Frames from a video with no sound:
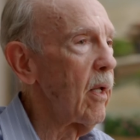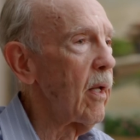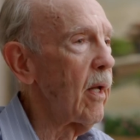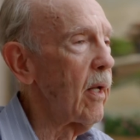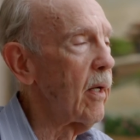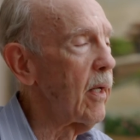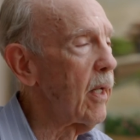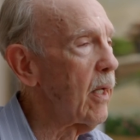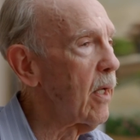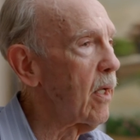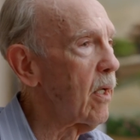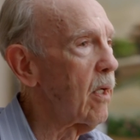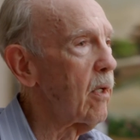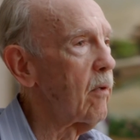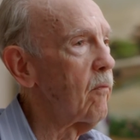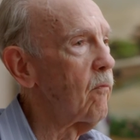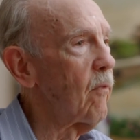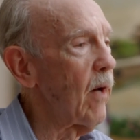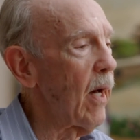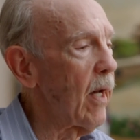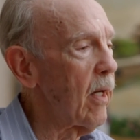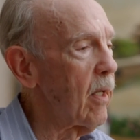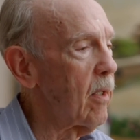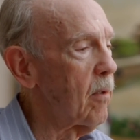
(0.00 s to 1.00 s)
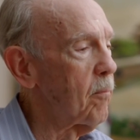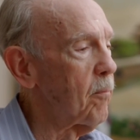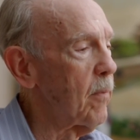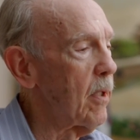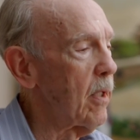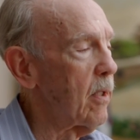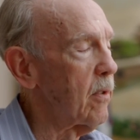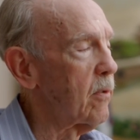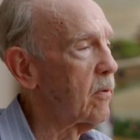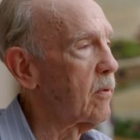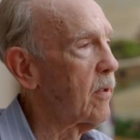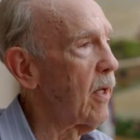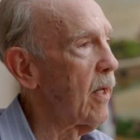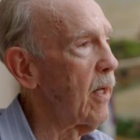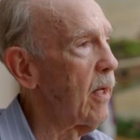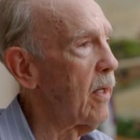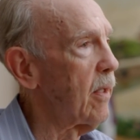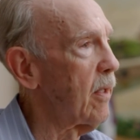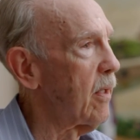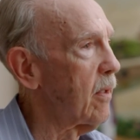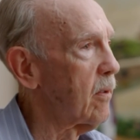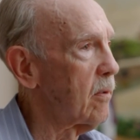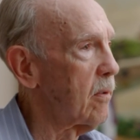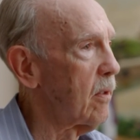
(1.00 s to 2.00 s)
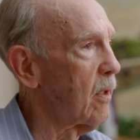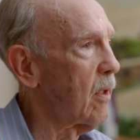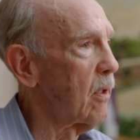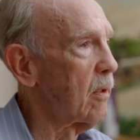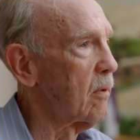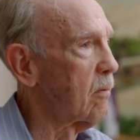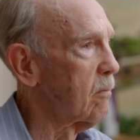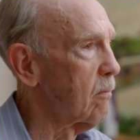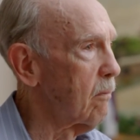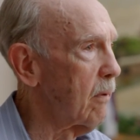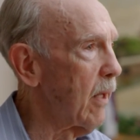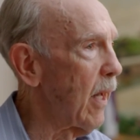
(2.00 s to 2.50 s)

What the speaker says: and he had invited me to stay in his little